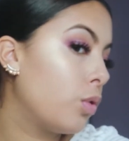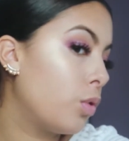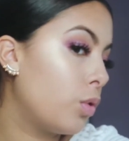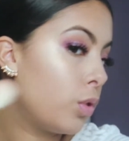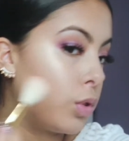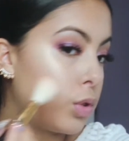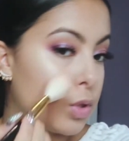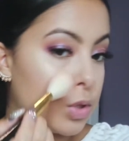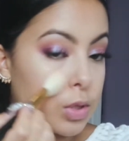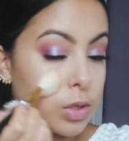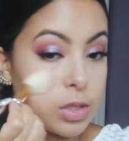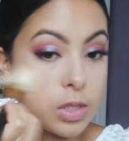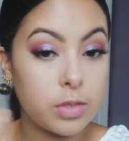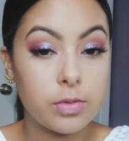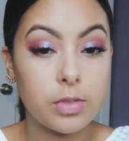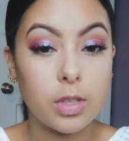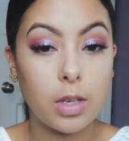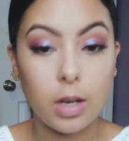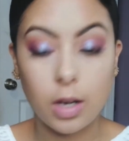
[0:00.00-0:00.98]
And it just
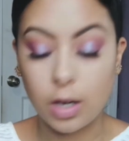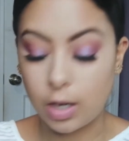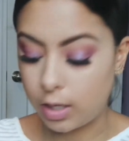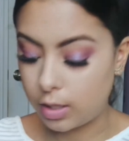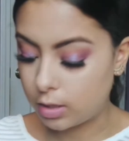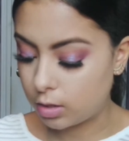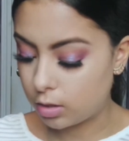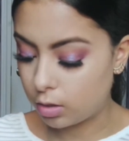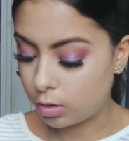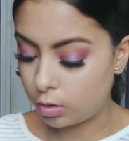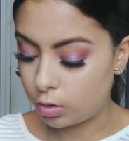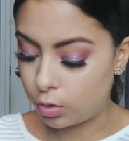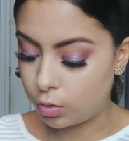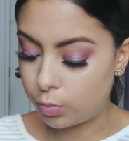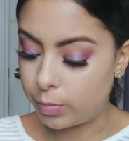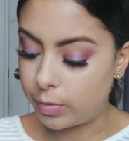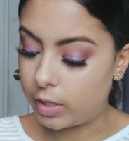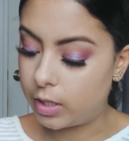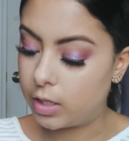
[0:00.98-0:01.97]
gives a nice
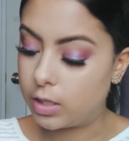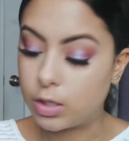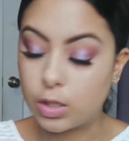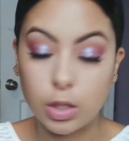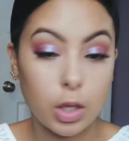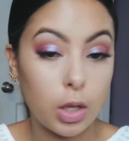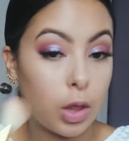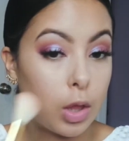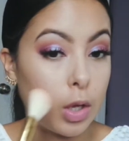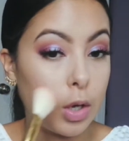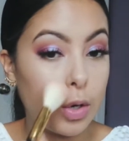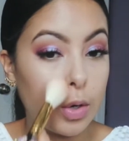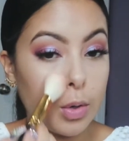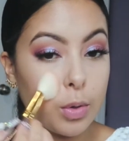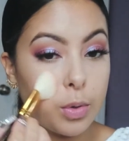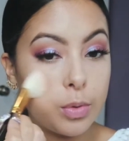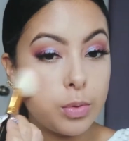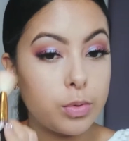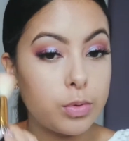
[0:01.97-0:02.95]
luminous
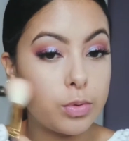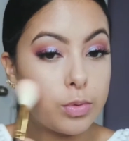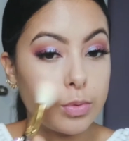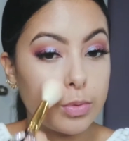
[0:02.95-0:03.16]
glow.